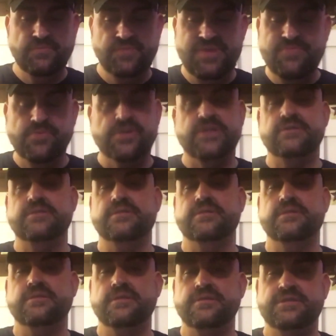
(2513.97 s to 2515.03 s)
people
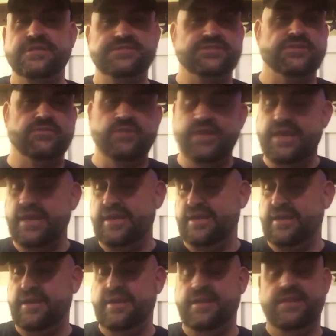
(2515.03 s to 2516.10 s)
can disagree,
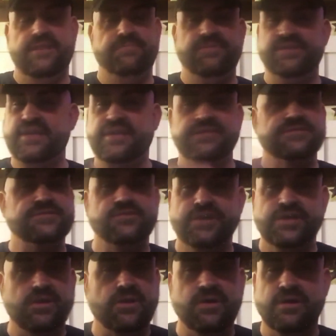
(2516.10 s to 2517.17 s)
but they can still
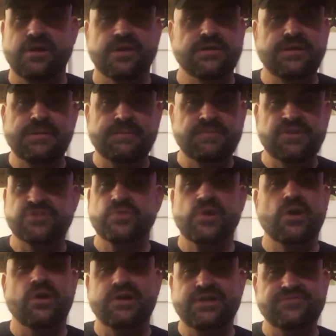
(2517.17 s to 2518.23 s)
get along because we
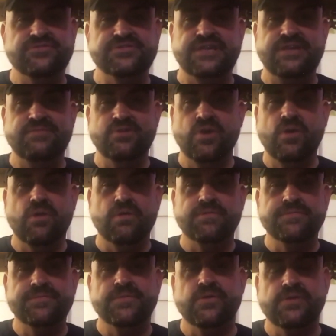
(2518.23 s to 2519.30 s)
all have the same goal.
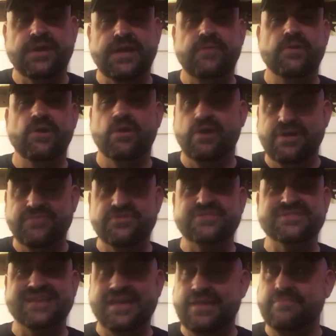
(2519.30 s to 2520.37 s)
Okay, we all have the
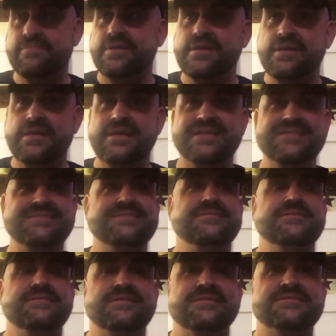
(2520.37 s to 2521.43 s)
same
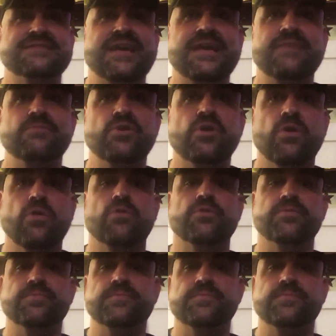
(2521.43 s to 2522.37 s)
goal